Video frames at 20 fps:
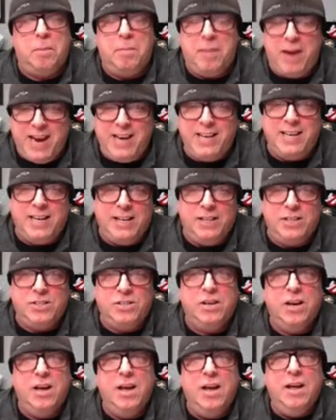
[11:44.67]
bane
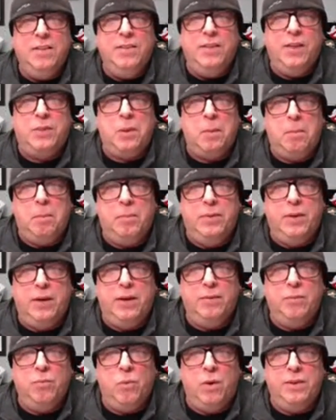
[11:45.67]
is
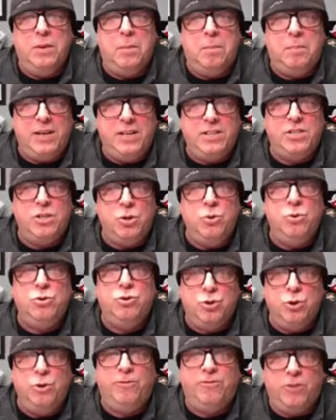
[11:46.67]
that when the PC who
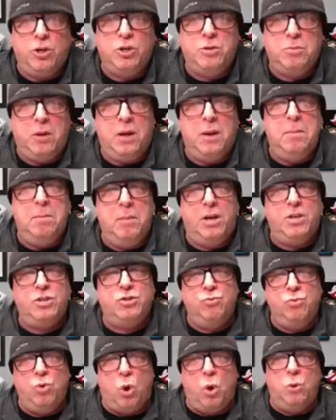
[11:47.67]
drew first blood
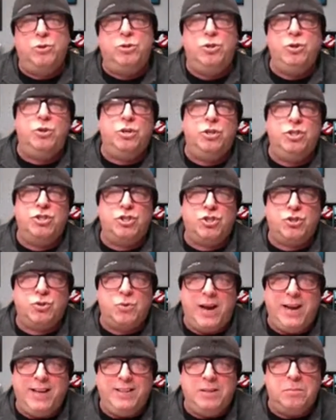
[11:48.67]
must roll to
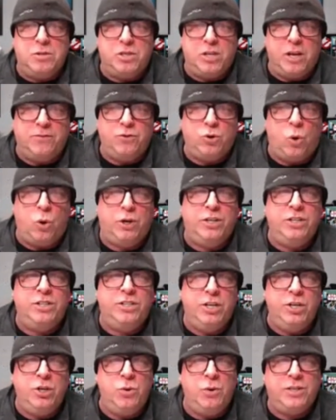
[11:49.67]
constrain themselves or
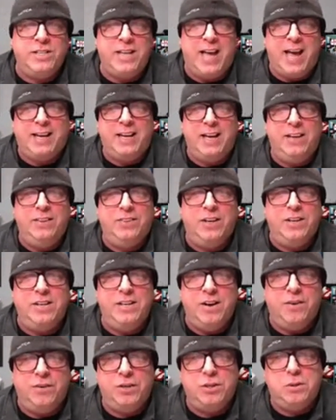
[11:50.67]
continue attacking the
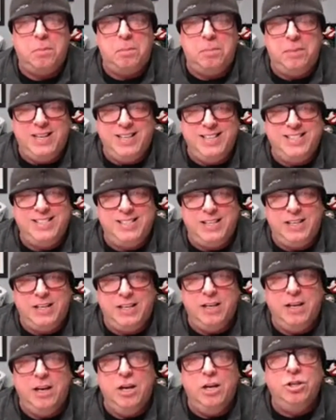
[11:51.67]
nearest
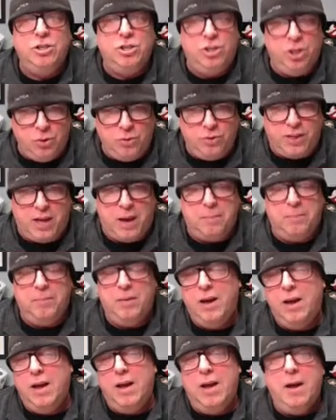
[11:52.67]
PC to them.
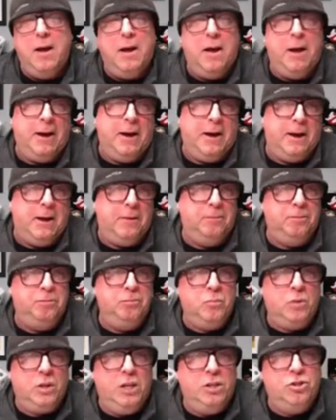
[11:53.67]

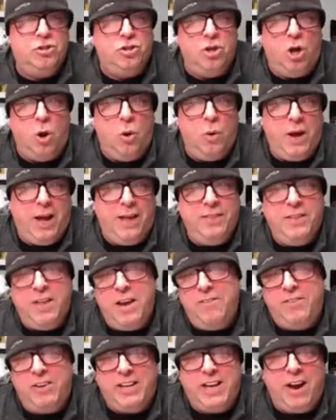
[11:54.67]
And
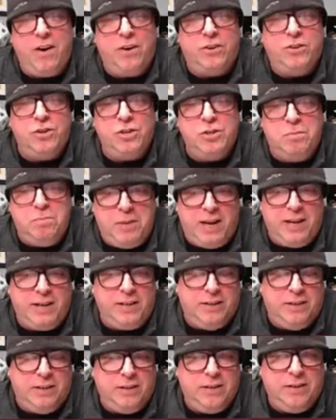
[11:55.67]
then if a character is
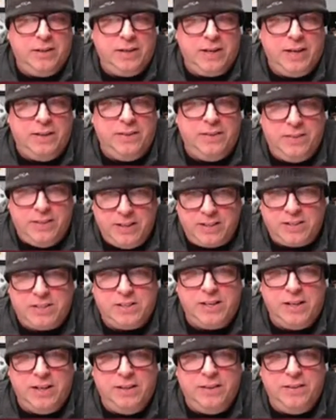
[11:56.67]
bitten, in this